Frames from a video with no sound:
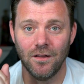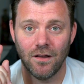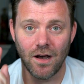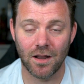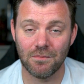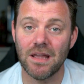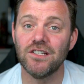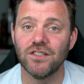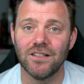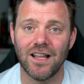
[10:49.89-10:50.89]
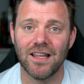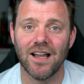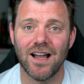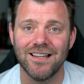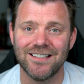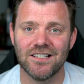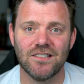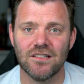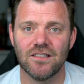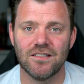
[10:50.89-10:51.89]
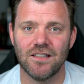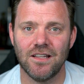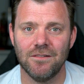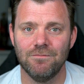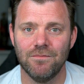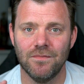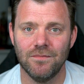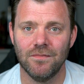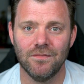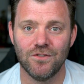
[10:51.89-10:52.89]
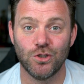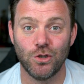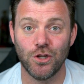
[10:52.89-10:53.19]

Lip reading: automation and AI and consistency. So do